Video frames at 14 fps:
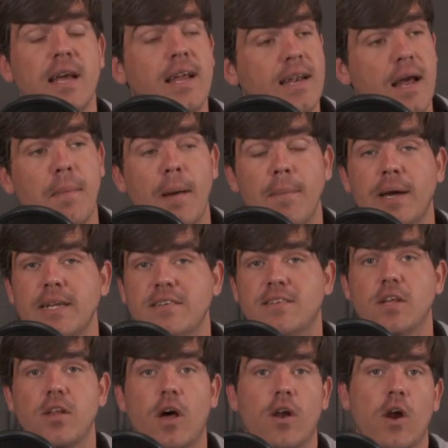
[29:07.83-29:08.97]
Now, my money's
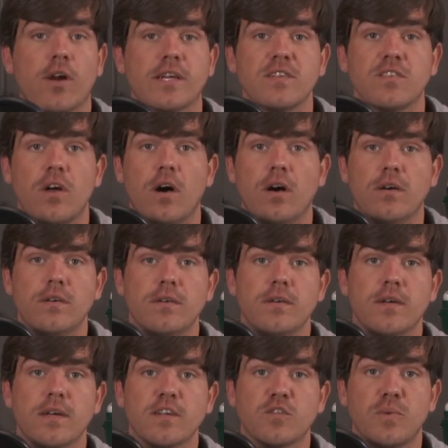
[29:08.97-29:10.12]
still on Arkansas,
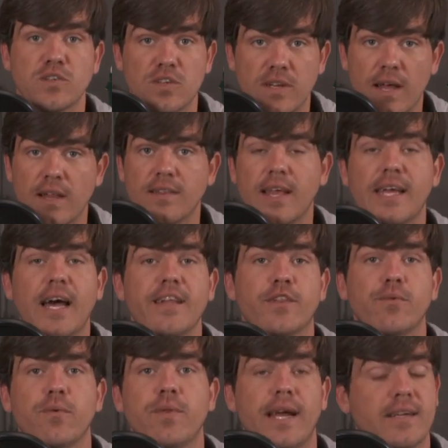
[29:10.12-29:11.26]
especially now that they got
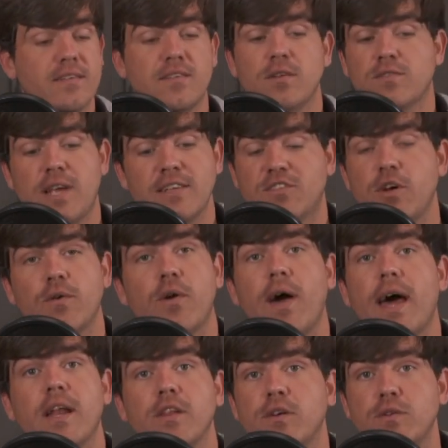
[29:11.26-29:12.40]
through that, because those guys don't know how
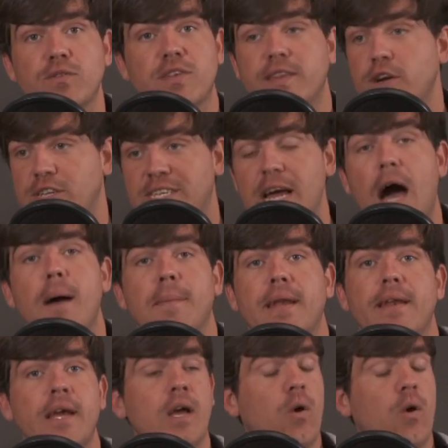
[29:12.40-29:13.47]
to lose, and they're dominant.